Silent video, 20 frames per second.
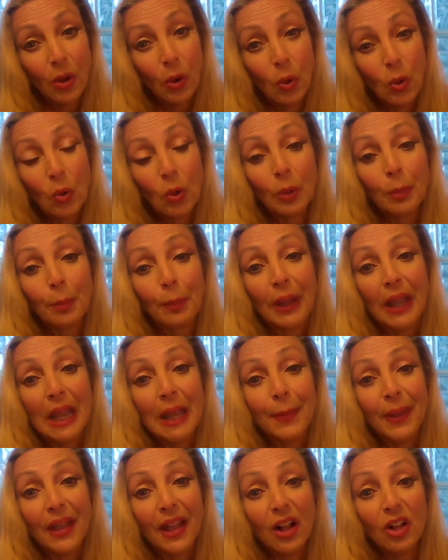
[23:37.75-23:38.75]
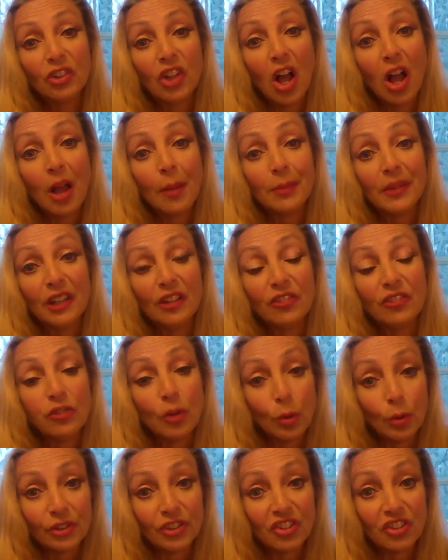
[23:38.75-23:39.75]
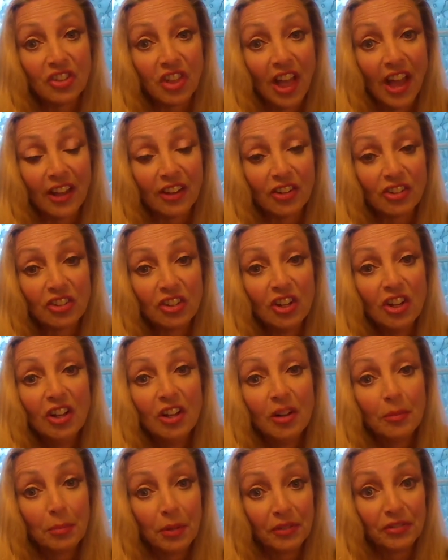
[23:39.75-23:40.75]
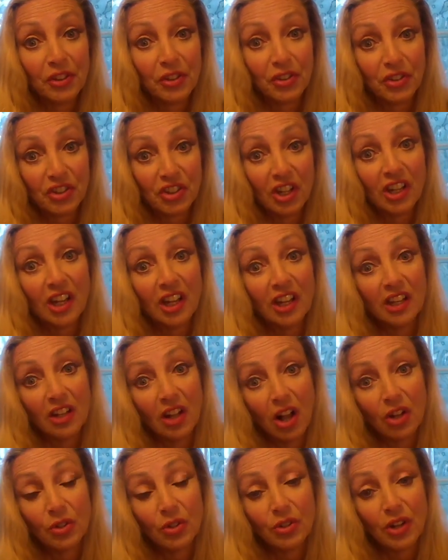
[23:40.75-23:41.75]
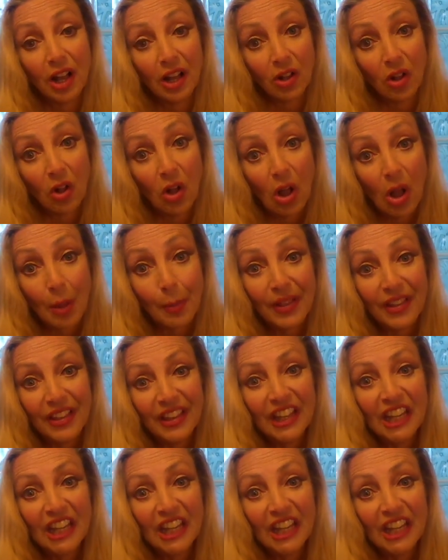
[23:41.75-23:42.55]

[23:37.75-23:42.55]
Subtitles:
or paypal.me/buffalostudy@yahoo.com.